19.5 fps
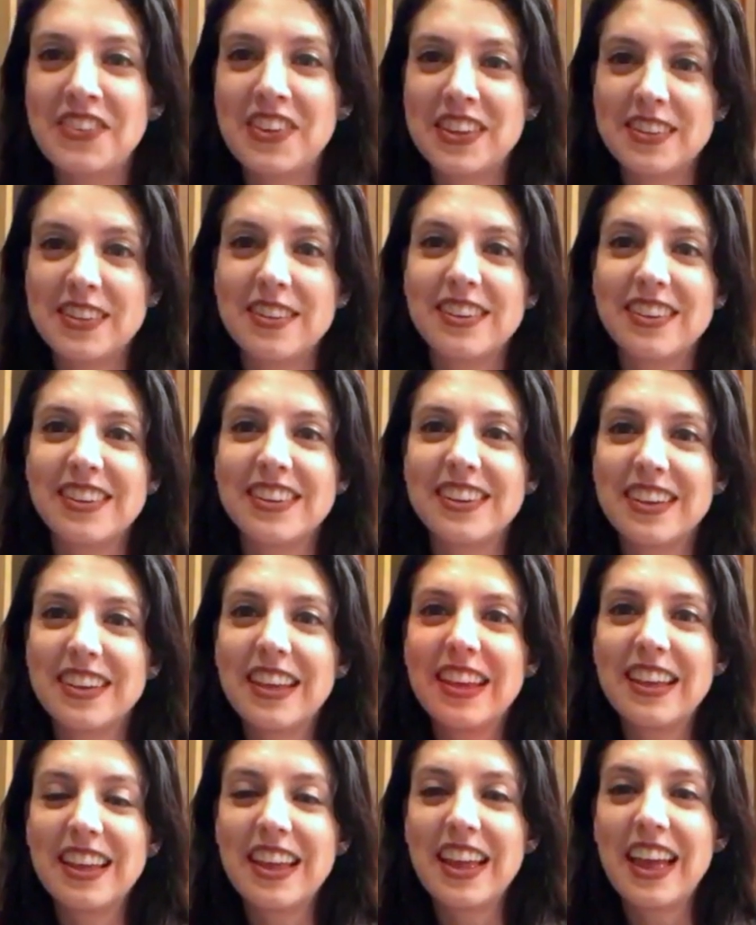that you're
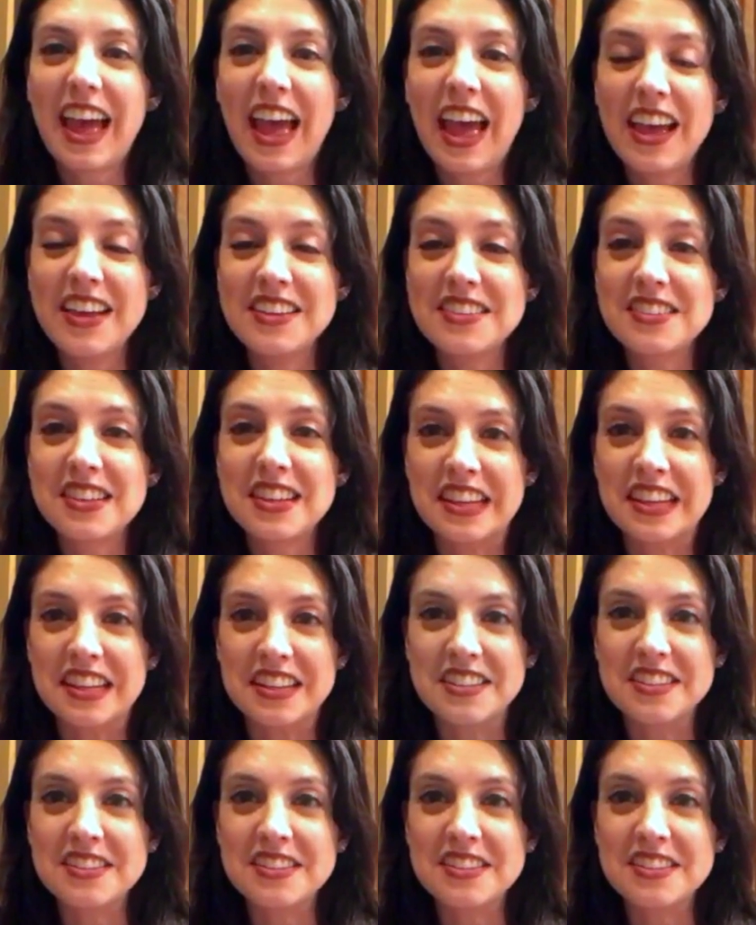asking.